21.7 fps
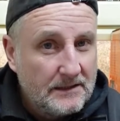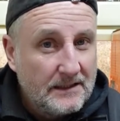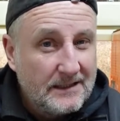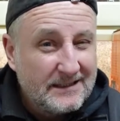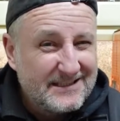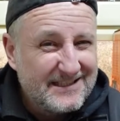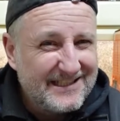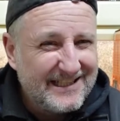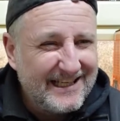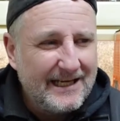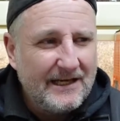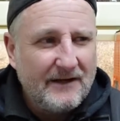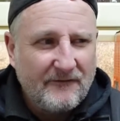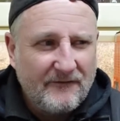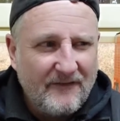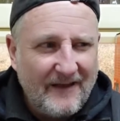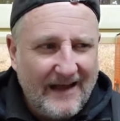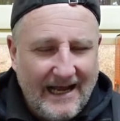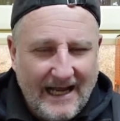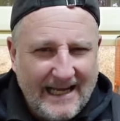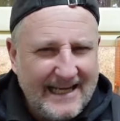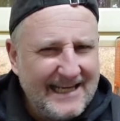See if
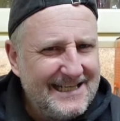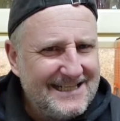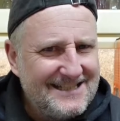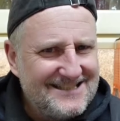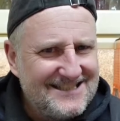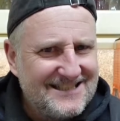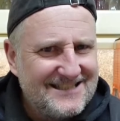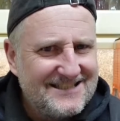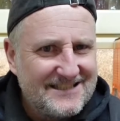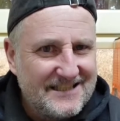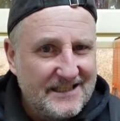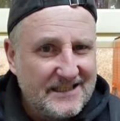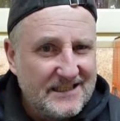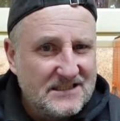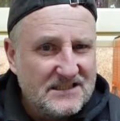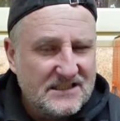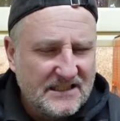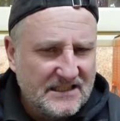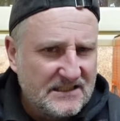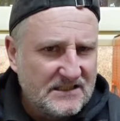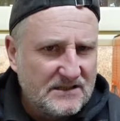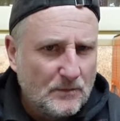that EasySteer
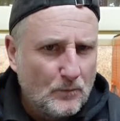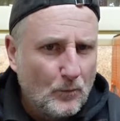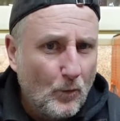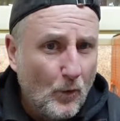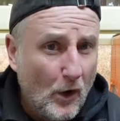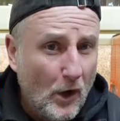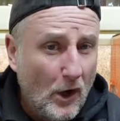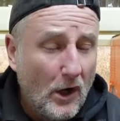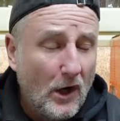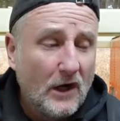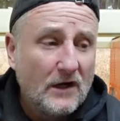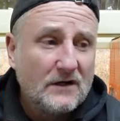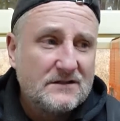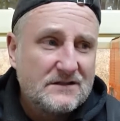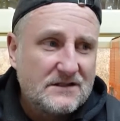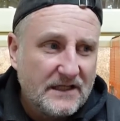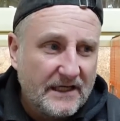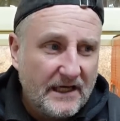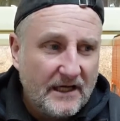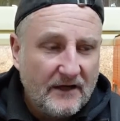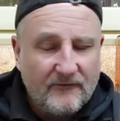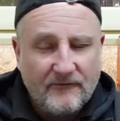system works.
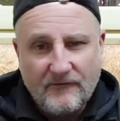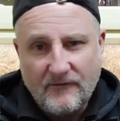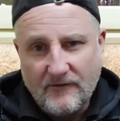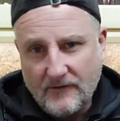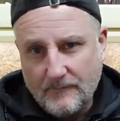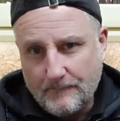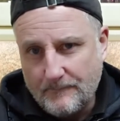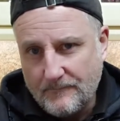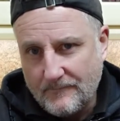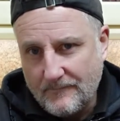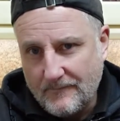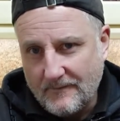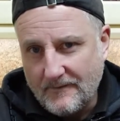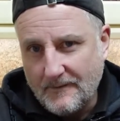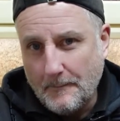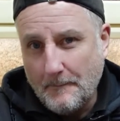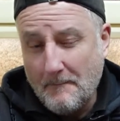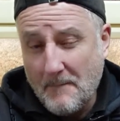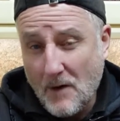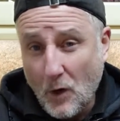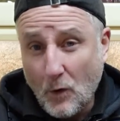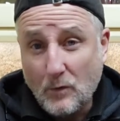See if the
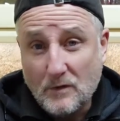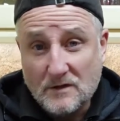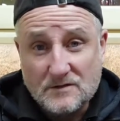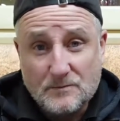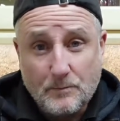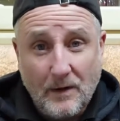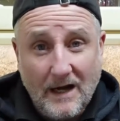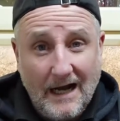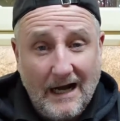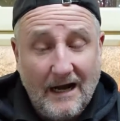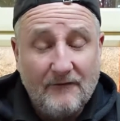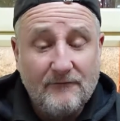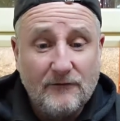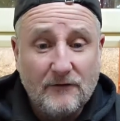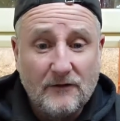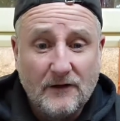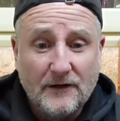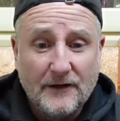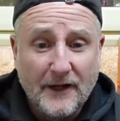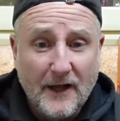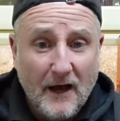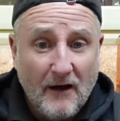motor's powerful
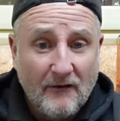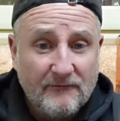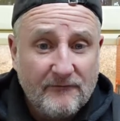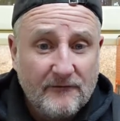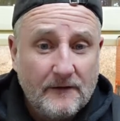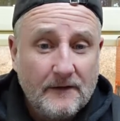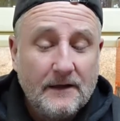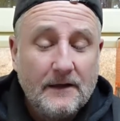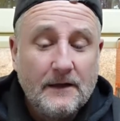enough.